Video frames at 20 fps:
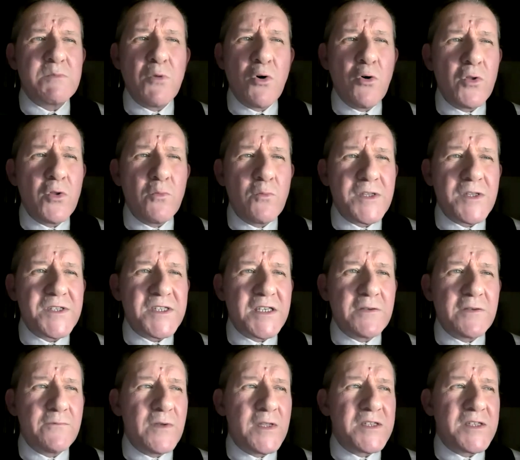more than once
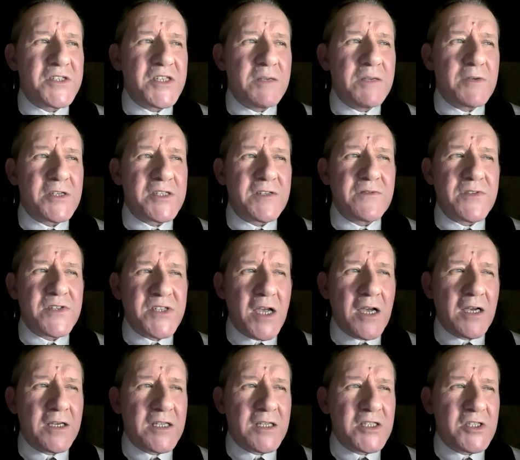convinced he must have
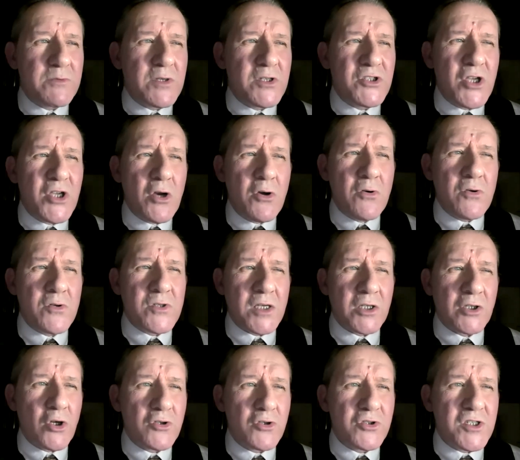sunk into a doze
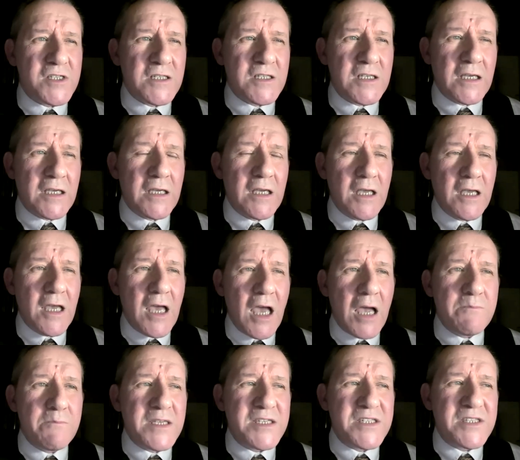unconsciously
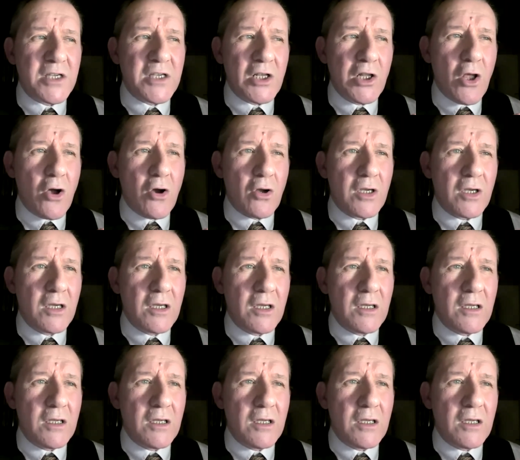and missed the clock.